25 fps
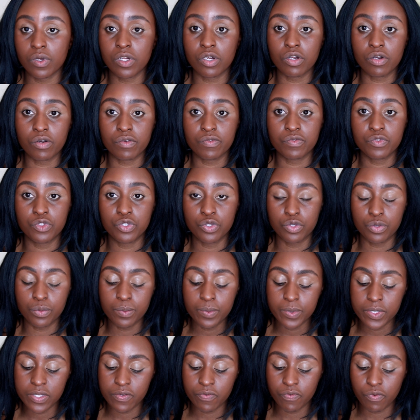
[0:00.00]
a lot of
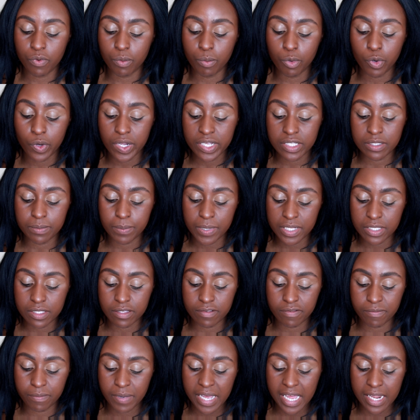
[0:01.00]
dupes for more
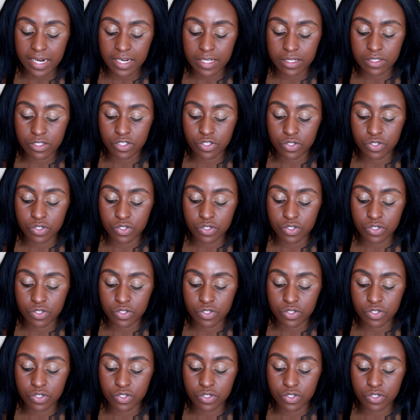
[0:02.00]
expensive palettes.